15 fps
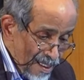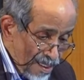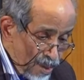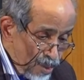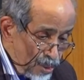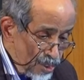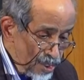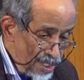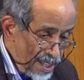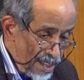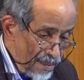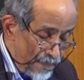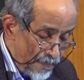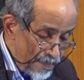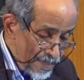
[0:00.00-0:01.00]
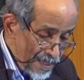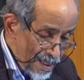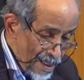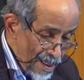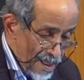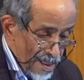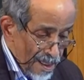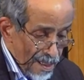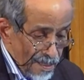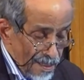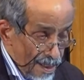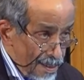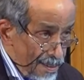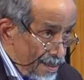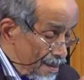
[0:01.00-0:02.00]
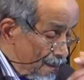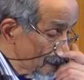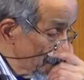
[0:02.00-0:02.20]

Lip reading: he used to say that